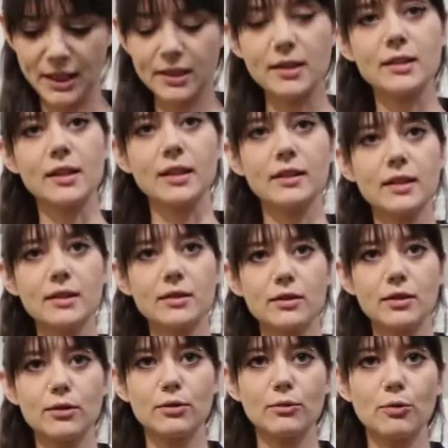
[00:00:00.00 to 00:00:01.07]
pieces like this
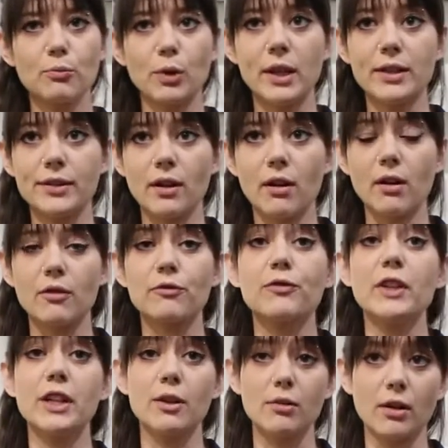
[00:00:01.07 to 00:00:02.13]
to brace our
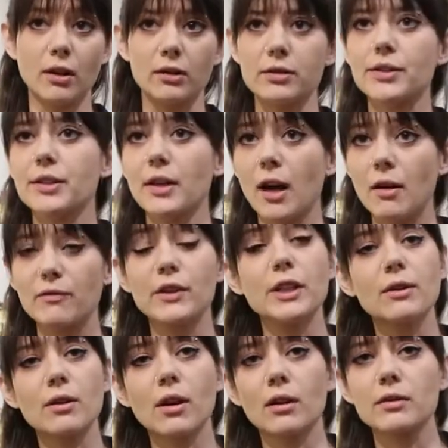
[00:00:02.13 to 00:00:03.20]
video cards.
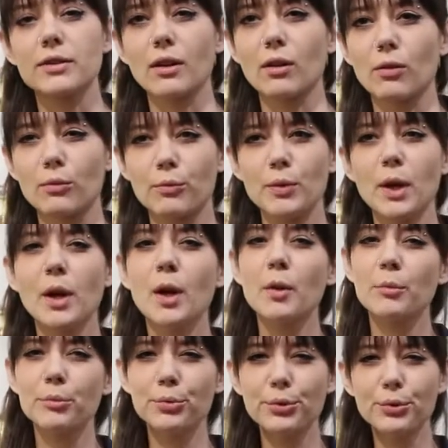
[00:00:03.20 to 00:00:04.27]
Video cards are
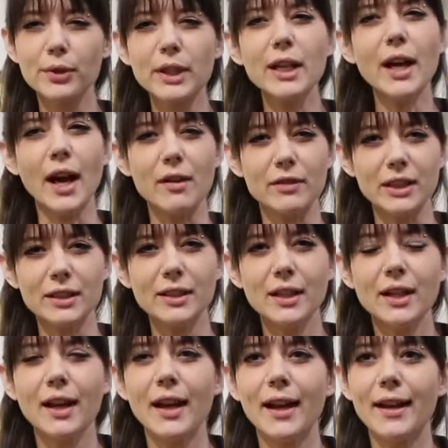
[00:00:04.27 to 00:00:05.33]
pretty heavy,
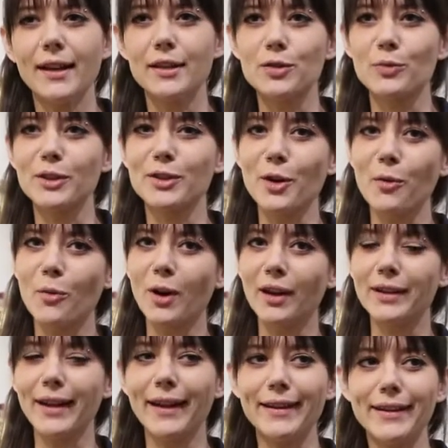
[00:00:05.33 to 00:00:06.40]
and we don't
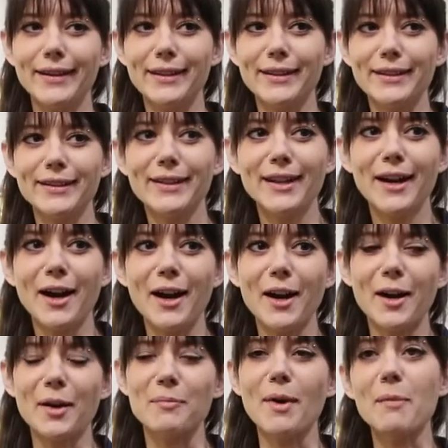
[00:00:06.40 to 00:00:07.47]
want any
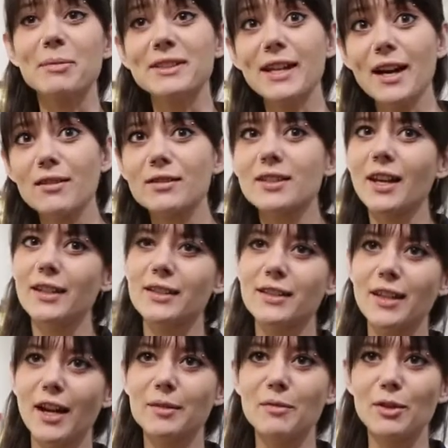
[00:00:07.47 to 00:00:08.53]
up and down, side to
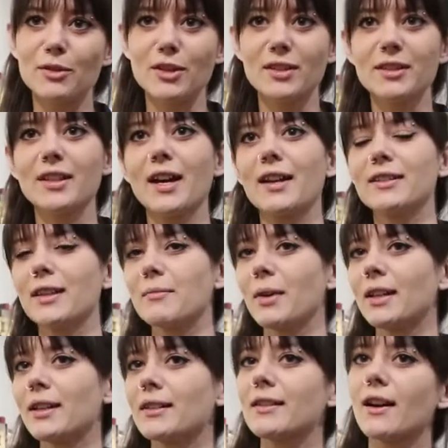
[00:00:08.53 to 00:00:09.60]
side motion that they
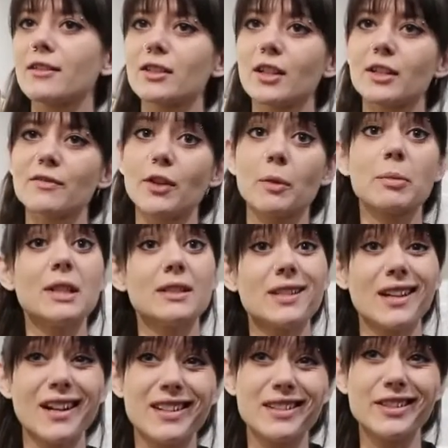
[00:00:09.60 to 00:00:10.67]
might get knocked out of their
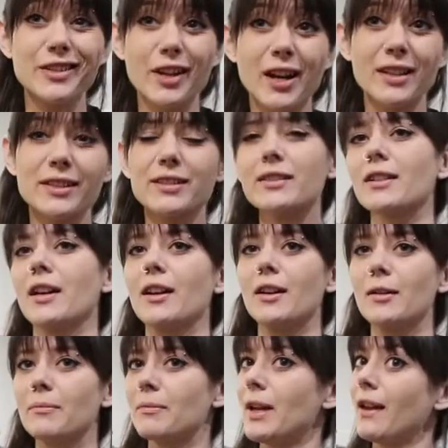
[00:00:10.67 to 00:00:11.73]
PCIe slots
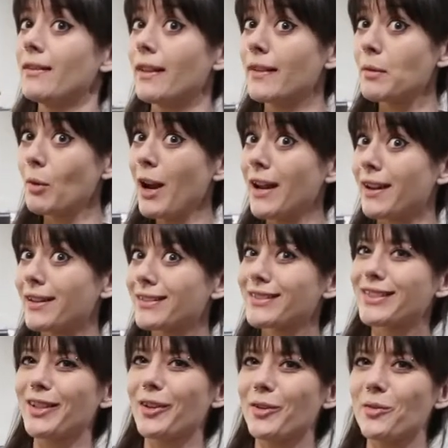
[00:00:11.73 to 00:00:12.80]
and then they break,
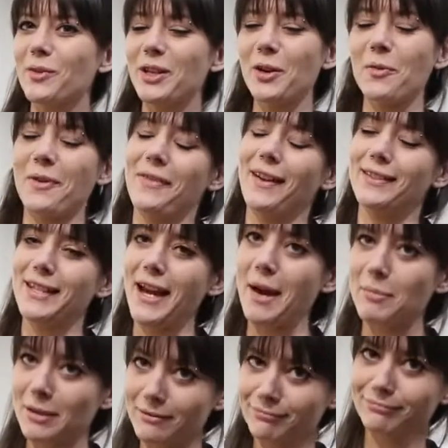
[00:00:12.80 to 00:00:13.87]
so we don't want that to happen.